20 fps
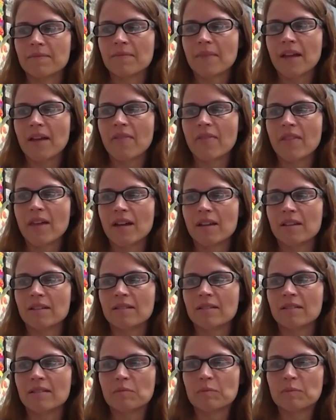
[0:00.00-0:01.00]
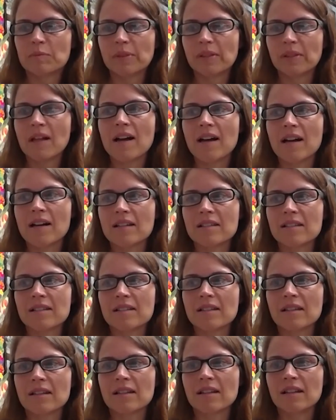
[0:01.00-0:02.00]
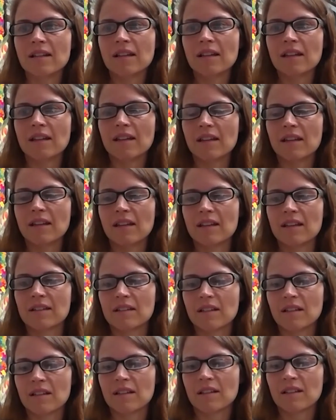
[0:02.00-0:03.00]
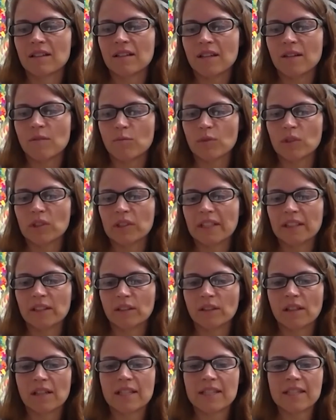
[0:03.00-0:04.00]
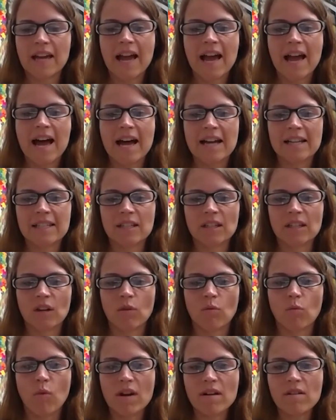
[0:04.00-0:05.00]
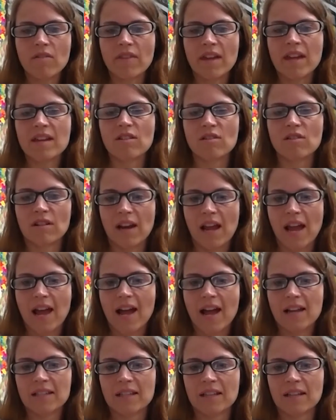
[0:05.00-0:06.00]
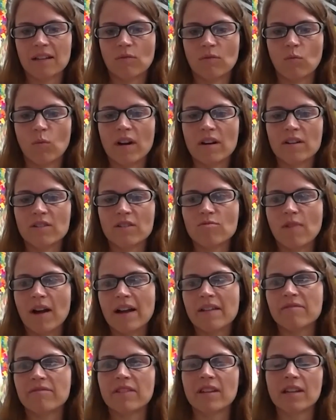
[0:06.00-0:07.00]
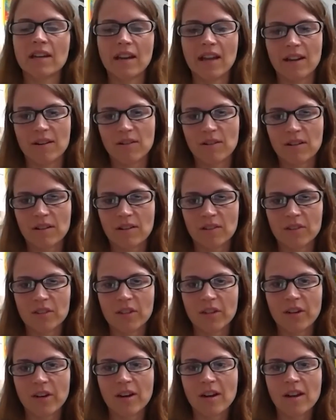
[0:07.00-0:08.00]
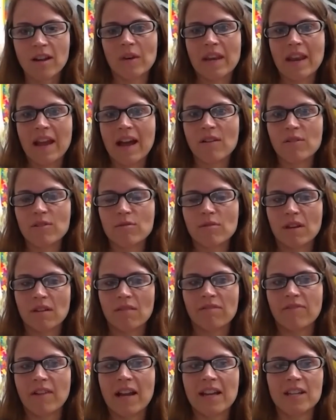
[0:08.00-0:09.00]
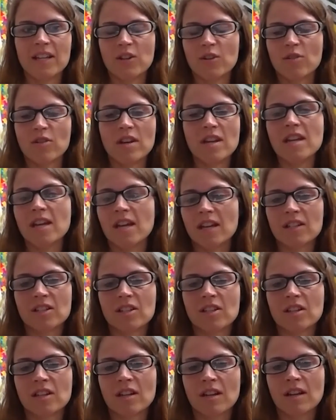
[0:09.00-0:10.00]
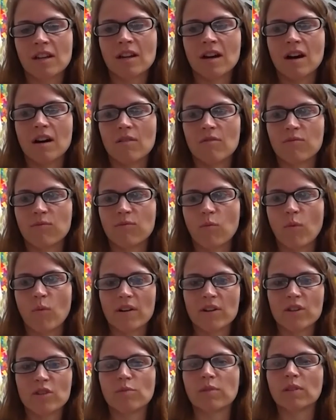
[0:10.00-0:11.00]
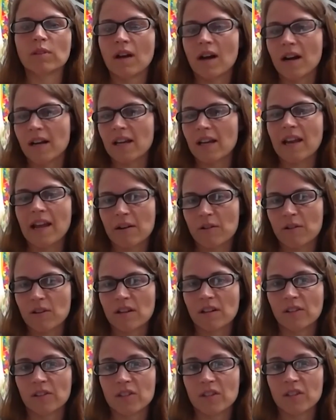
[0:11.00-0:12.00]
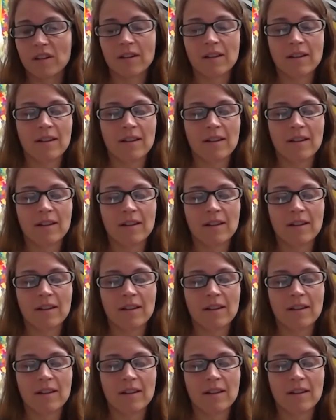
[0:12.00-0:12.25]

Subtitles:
And then plus, it really looks at, what are they good at? Where do I fit in agriculture? Now you can find your niche of where you belong in agriculture.